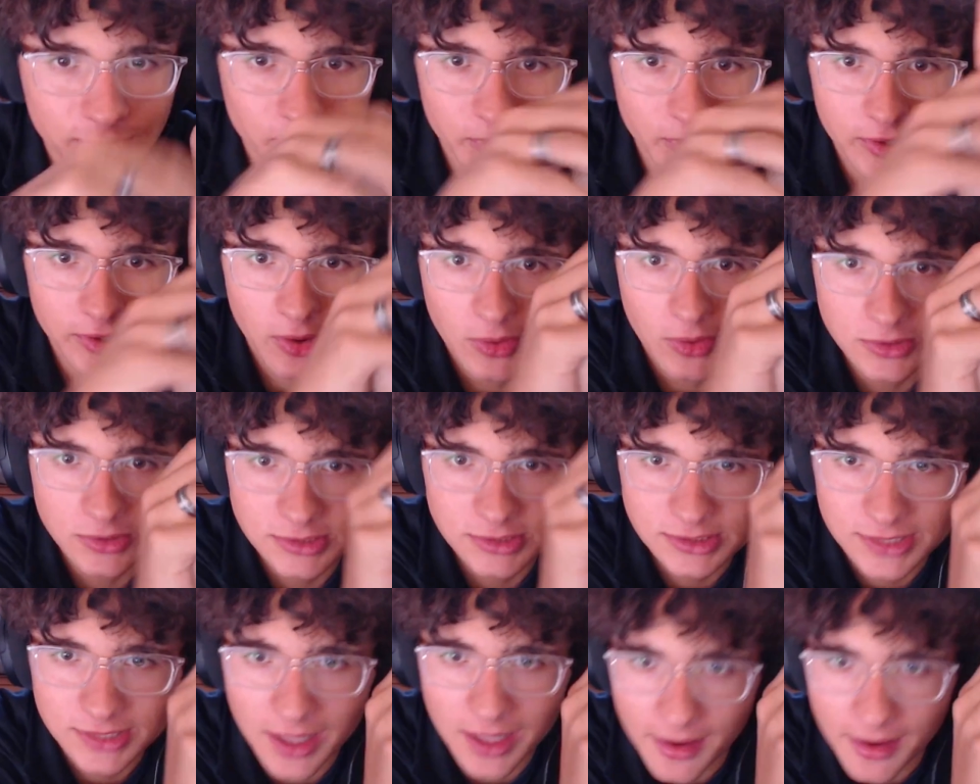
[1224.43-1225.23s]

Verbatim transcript: Three goals in